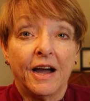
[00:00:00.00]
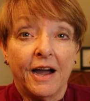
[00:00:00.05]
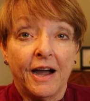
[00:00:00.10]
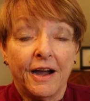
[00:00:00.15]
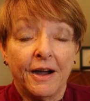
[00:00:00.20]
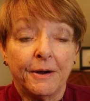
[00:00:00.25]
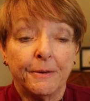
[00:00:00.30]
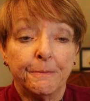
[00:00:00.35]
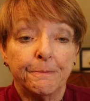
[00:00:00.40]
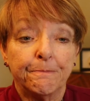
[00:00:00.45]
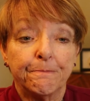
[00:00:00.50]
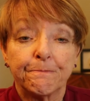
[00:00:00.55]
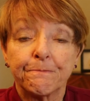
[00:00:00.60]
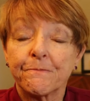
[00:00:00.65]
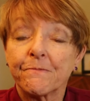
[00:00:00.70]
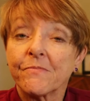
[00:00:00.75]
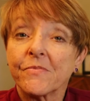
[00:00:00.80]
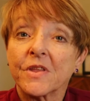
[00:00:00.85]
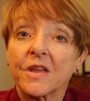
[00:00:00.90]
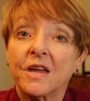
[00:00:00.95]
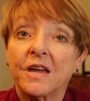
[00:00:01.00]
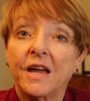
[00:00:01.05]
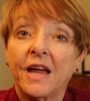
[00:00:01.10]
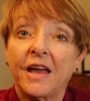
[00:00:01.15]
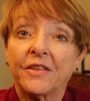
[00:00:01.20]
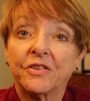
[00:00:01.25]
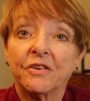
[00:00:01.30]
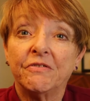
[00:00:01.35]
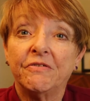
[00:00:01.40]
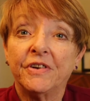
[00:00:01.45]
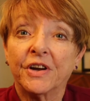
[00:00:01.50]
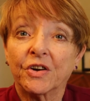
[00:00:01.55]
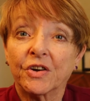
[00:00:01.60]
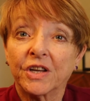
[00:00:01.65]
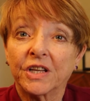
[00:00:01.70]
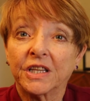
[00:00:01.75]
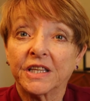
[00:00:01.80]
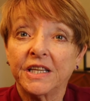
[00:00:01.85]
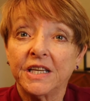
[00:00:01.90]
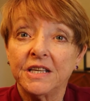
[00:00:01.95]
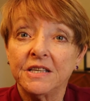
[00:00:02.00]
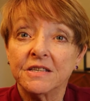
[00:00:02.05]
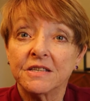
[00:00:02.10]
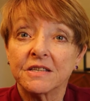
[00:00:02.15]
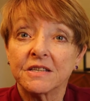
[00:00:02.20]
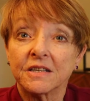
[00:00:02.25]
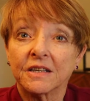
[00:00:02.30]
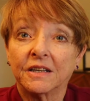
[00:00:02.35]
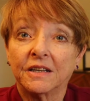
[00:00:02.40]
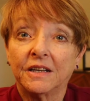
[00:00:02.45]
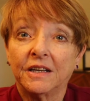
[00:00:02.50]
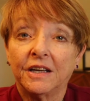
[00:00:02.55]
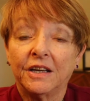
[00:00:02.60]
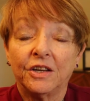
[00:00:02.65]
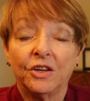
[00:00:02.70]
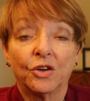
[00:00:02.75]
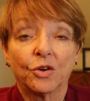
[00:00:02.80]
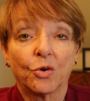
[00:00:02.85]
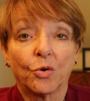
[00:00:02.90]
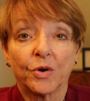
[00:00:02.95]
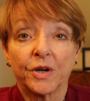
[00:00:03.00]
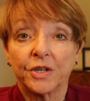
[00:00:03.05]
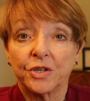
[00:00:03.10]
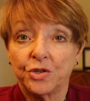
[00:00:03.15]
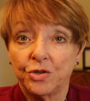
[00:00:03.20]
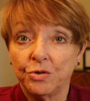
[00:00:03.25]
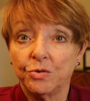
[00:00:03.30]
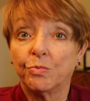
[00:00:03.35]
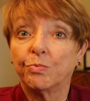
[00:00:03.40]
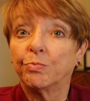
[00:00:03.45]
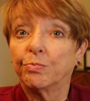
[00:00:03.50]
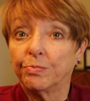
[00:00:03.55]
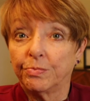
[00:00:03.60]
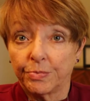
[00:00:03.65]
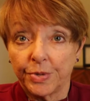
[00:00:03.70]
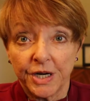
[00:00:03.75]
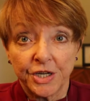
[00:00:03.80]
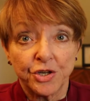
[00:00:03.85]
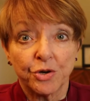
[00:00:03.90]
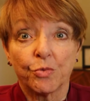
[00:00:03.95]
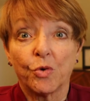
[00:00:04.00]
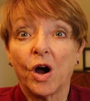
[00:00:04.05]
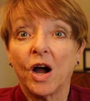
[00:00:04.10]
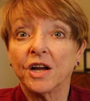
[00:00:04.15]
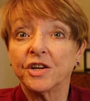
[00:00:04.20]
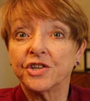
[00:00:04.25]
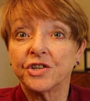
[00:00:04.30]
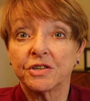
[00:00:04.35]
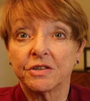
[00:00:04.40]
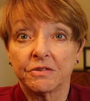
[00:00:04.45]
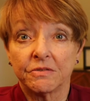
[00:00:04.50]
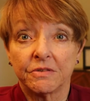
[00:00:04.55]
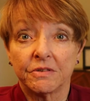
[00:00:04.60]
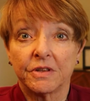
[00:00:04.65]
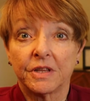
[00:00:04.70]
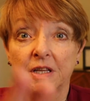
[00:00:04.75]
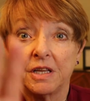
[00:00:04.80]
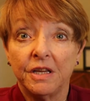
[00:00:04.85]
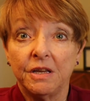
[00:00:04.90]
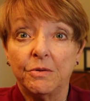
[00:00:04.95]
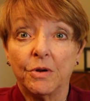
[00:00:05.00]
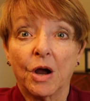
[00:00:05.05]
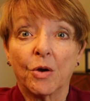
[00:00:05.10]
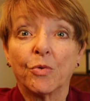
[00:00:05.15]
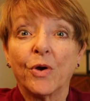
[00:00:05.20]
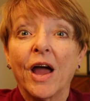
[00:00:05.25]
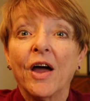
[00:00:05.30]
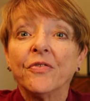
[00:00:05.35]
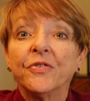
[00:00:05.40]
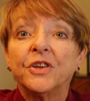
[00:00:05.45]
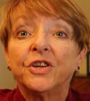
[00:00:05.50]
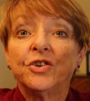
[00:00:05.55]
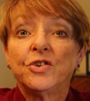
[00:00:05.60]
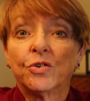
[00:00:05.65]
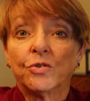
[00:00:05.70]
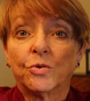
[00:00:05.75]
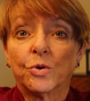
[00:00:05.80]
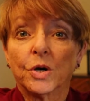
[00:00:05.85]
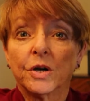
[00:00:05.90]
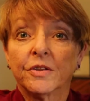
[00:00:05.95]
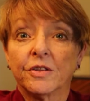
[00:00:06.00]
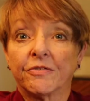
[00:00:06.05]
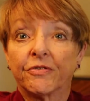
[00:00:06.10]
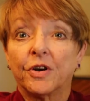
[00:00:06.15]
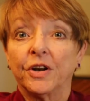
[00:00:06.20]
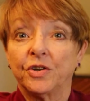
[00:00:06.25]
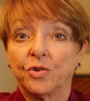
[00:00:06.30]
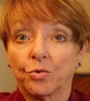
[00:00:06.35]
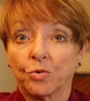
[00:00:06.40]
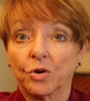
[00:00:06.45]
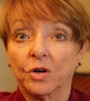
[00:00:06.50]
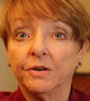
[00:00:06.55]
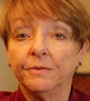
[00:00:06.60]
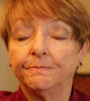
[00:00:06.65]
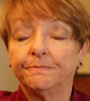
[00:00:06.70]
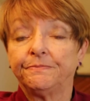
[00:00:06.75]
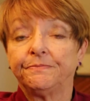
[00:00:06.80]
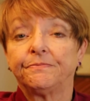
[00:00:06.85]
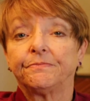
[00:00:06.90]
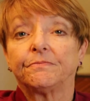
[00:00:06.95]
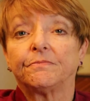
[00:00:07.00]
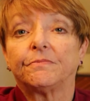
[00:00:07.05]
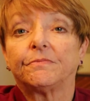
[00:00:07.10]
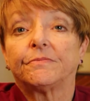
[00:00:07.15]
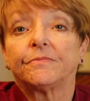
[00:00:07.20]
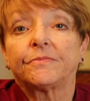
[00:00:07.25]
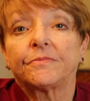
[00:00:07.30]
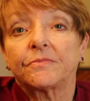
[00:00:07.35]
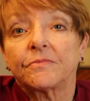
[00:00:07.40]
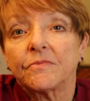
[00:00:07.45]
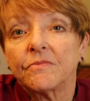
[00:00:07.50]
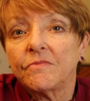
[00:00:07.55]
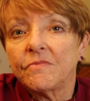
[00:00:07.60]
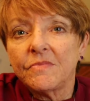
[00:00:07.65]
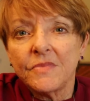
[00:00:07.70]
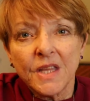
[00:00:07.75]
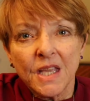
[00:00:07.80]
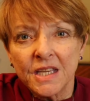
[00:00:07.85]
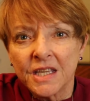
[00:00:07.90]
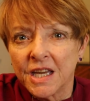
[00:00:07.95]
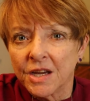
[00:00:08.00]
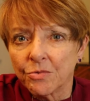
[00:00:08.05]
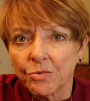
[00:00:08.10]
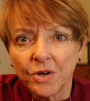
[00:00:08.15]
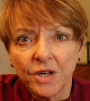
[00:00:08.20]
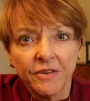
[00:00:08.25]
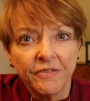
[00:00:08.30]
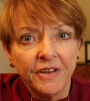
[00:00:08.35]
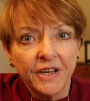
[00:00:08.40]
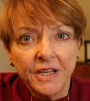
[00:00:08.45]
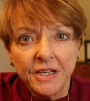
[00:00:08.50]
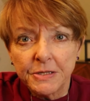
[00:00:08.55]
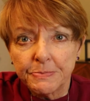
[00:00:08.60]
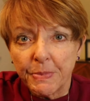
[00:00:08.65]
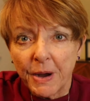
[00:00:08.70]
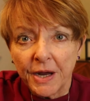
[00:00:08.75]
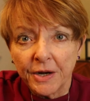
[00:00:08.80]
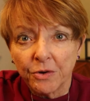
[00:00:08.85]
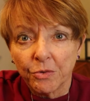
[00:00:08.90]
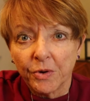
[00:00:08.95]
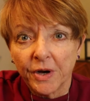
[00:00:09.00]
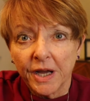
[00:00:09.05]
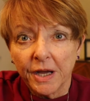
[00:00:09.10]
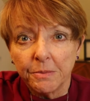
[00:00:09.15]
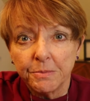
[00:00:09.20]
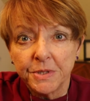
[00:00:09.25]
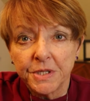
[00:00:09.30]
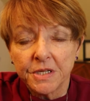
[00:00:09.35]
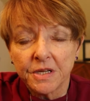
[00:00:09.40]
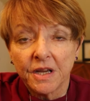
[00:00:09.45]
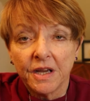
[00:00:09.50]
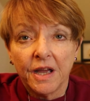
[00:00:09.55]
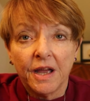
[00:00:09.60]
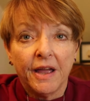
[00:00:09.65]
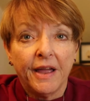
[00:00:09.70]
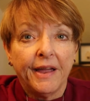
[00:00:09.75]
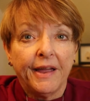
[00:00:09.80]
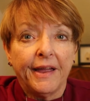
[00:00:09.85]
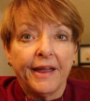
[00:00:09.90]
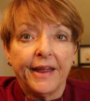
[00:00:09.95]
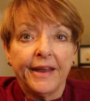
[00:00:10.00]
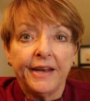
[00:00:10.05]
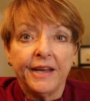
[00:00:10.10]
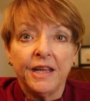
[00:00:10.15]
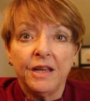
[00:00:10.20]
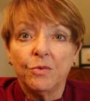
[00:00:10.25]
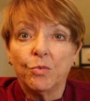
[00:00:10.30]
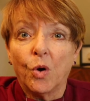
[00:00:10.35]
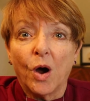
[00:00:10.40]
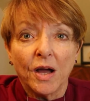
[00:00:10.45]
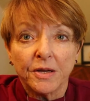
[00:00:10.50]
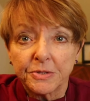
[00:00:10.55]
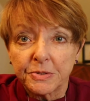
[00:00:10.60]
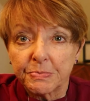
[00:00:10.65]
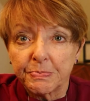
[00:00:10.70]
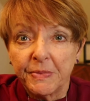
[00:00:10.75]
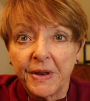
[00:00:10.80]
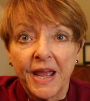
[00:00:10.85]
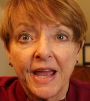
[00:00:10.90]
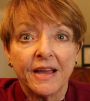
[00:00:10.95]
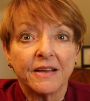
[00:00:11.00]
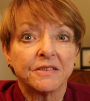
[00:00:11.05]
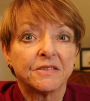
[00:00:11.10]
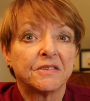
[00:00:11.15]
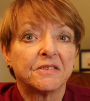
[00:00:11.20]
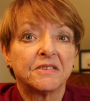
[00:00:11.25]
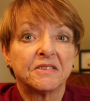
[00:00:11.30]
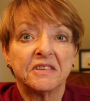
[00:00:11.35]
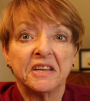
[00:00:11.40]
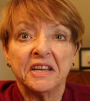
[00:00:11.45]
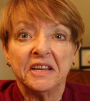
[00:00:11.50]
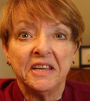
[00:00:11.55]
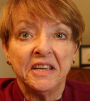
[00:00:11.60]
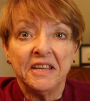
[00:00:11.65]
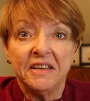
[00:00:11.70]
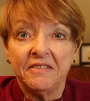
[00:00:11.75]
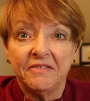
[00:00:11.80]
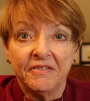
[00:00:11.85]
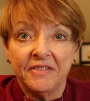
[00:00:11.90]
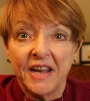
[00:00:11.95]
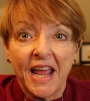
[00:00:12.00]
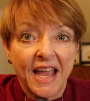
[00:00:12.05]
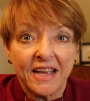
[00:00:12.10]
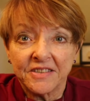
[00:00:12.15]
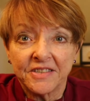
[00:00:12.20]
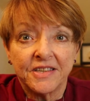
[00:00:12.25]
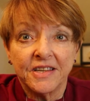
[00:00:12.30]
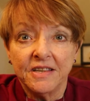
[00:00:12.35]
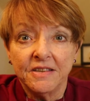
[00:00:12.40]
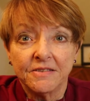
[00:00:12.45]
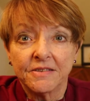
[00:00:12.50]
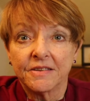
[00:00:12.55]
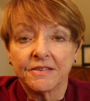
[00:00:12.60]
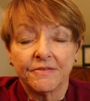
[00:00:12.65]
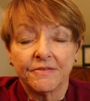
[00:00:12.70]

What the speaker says: at the very least, you're going to pressure wash the around the door, the front door. Get rid of any spider webs, any wasp nests, any nasties